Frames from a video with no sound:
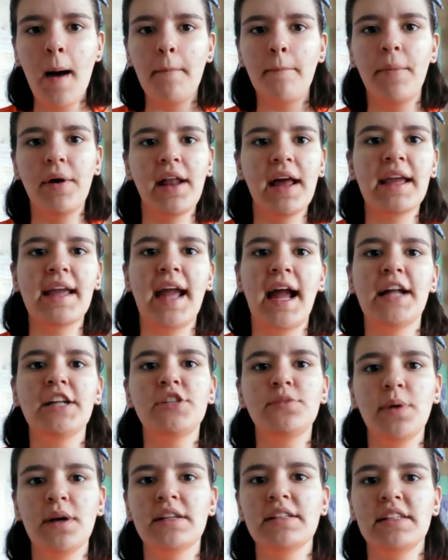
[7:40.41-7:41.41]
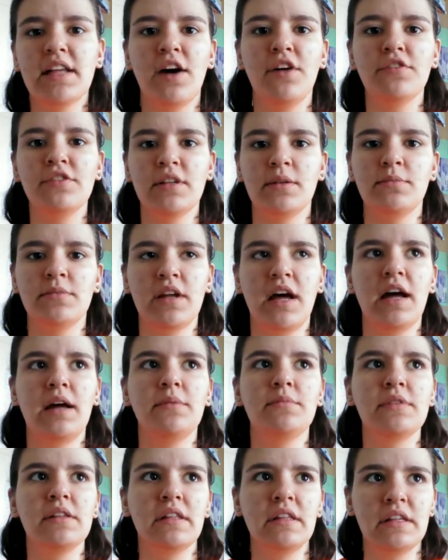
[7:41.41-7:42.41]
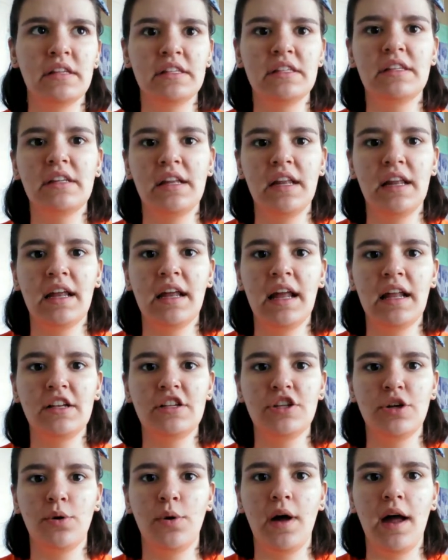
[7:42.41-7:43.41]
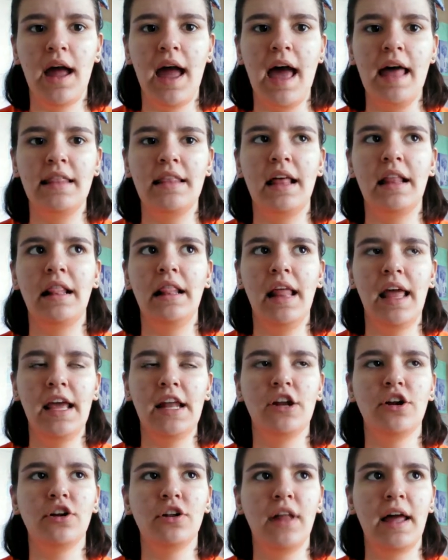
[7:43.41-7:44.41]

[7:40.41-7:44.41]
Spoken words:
but I catch myself sometimes listening to it and then later,